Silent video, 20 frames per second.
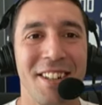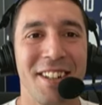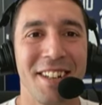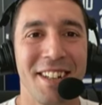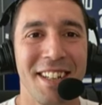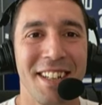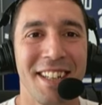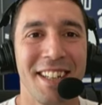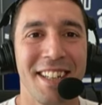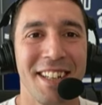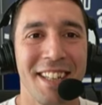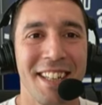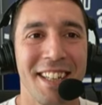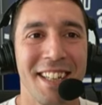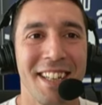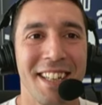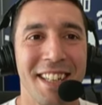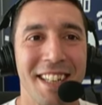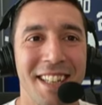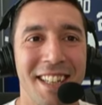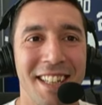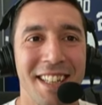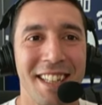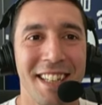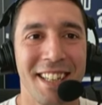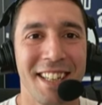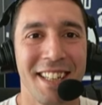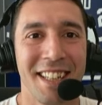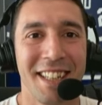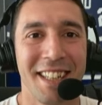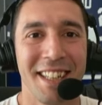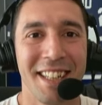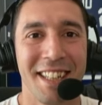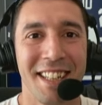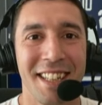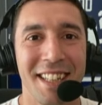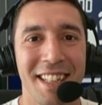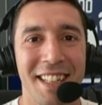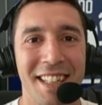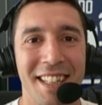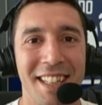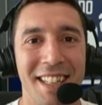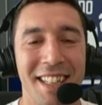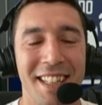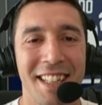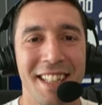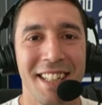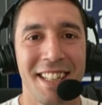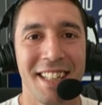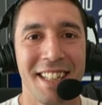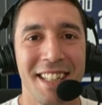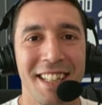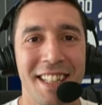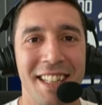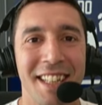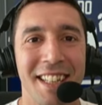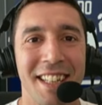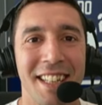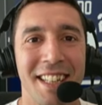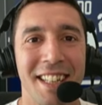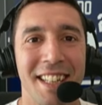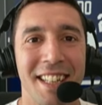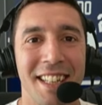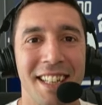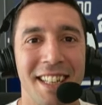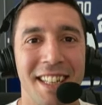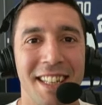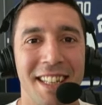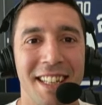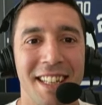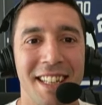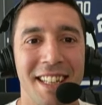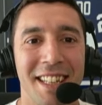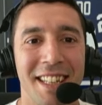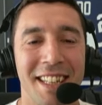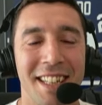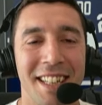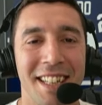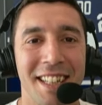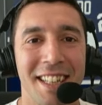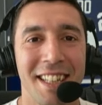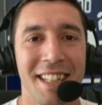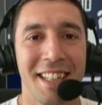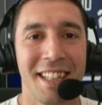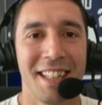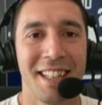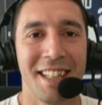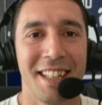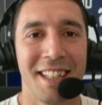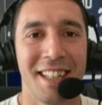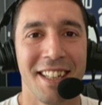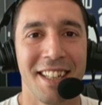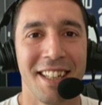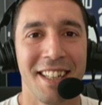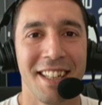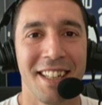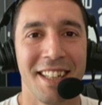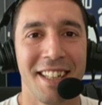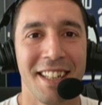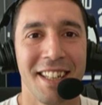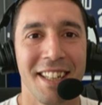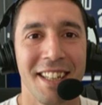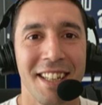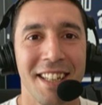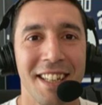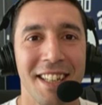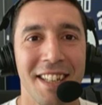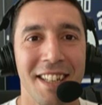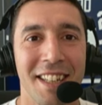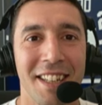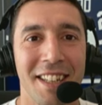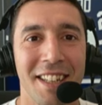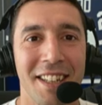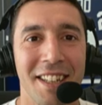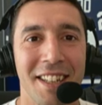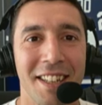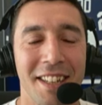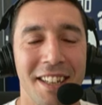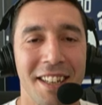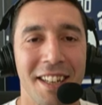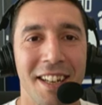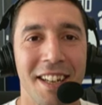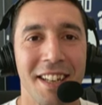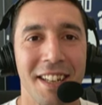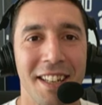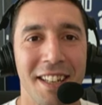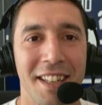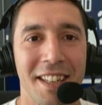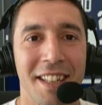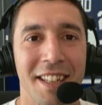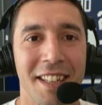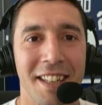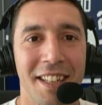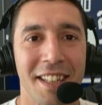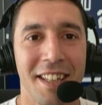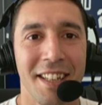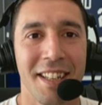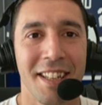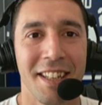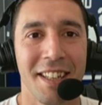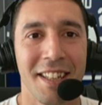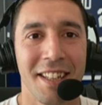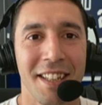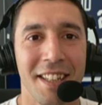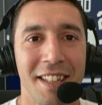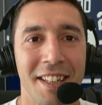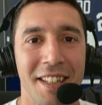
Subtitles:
No words are spoken by the person on screen.